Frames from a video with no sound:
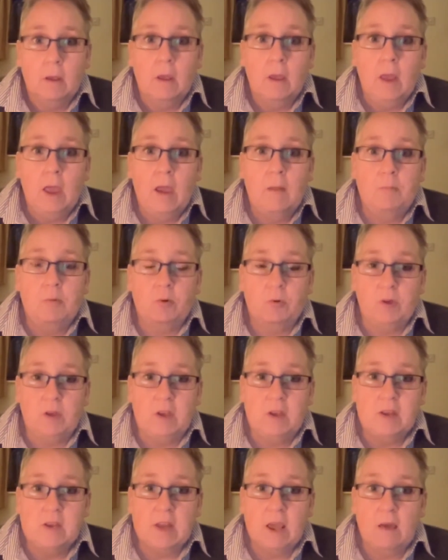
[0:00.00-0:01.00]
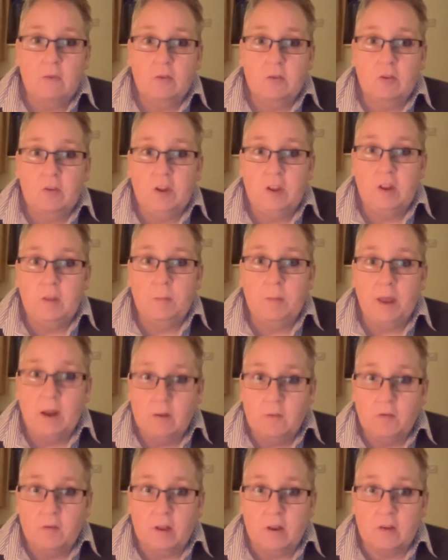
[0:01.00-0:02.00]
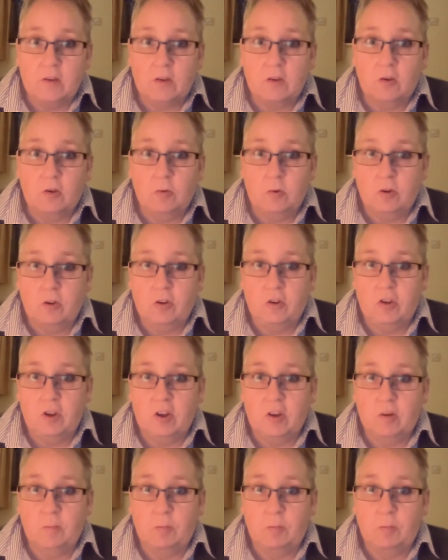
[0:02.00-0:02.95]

Employees have to see the benefits to a suggested